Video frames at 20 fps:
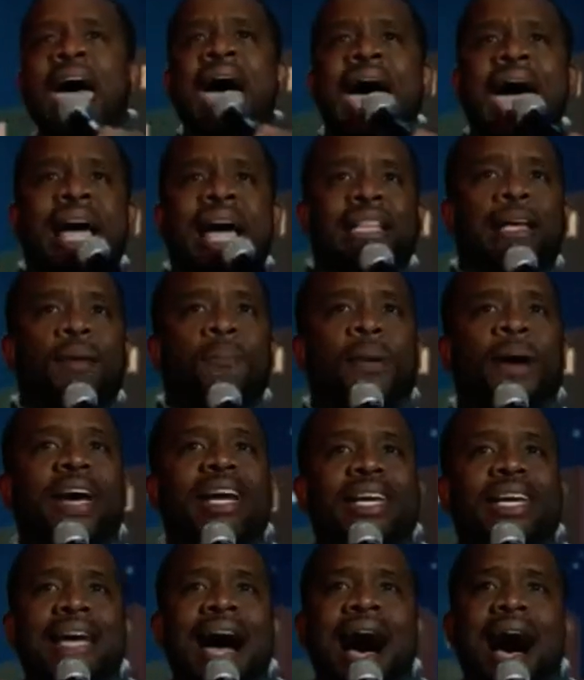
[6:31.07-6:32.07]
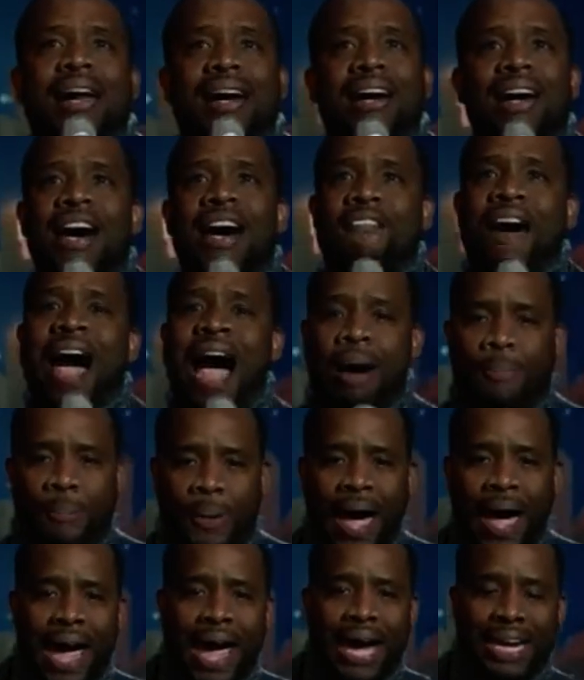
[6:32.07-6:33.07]
at the pinata of our
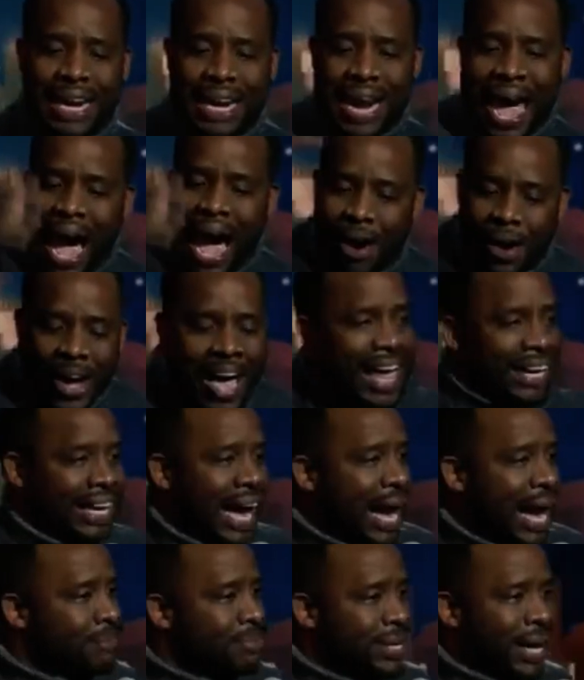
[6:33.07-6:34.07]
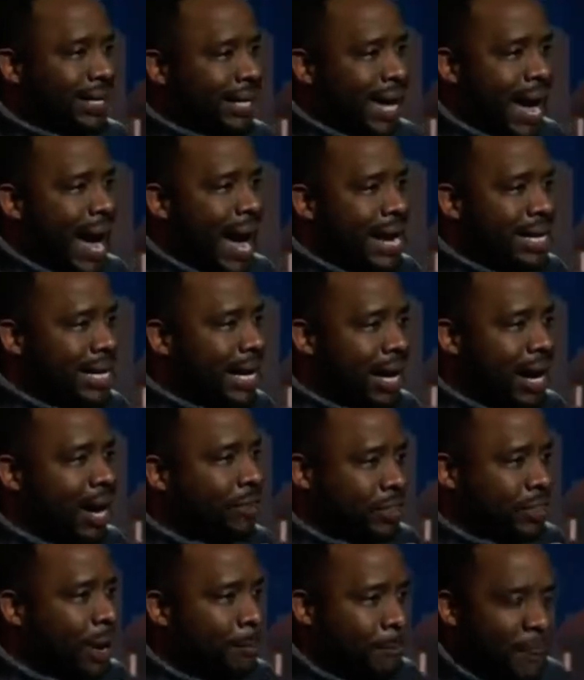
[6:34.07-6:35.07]
pain, and out came the candy of
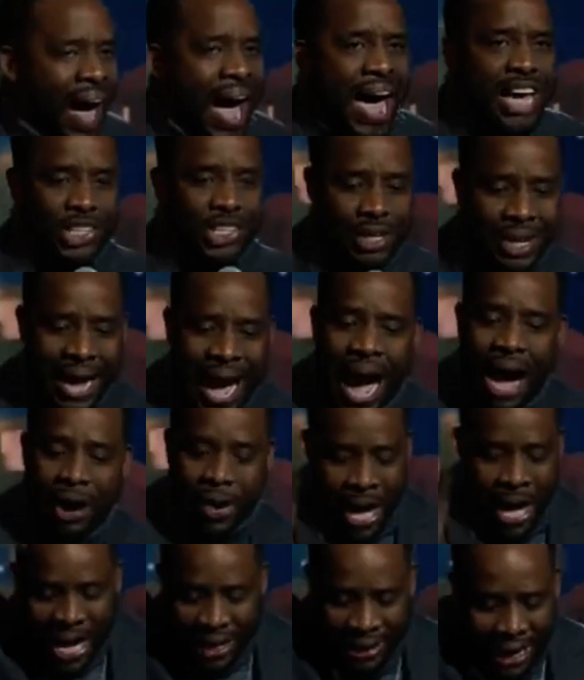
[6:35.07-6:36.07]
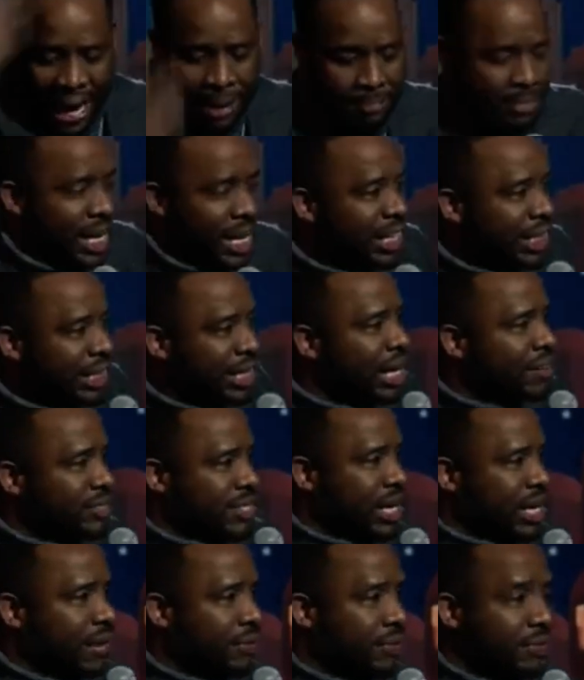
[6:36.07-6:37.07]
compassion, out came the gifts
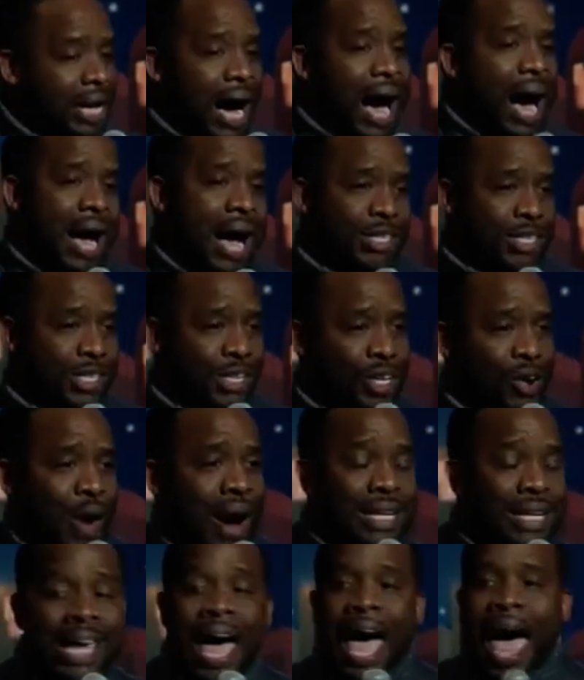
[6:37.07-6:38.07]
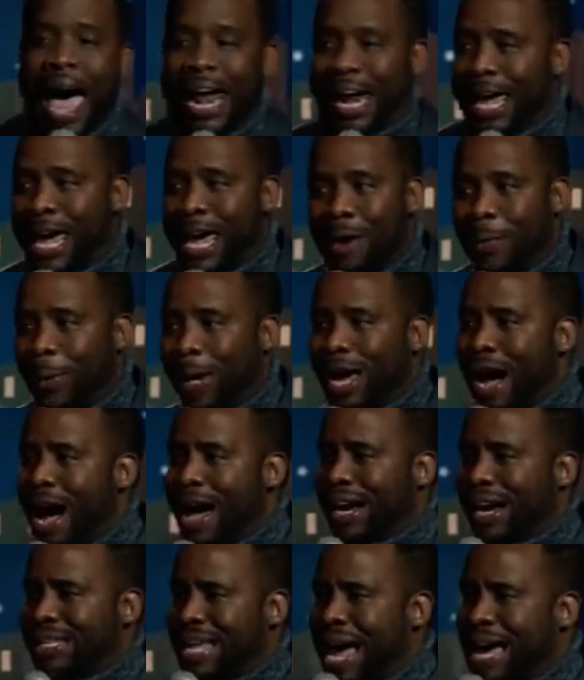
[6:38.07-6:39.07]
of God's grace. And here we are
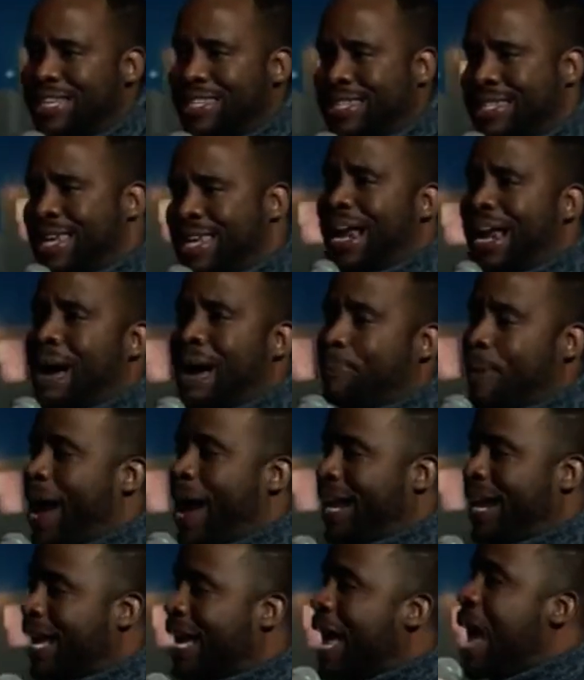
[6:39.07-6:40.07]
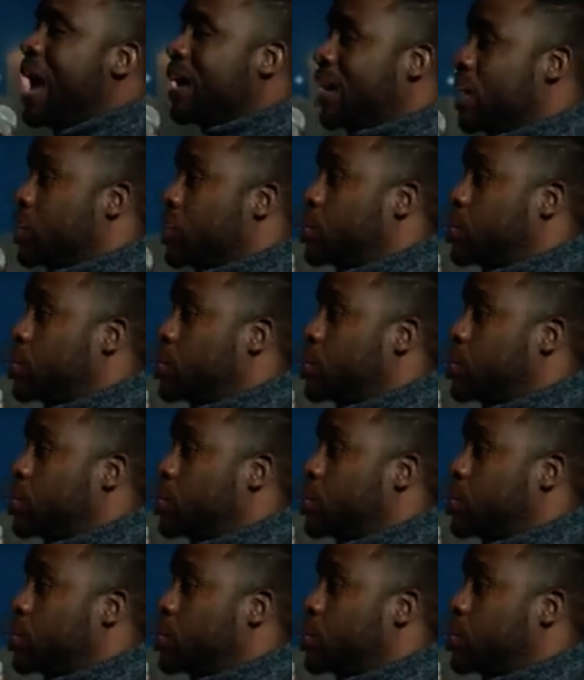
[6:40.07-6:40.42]
today celebrating because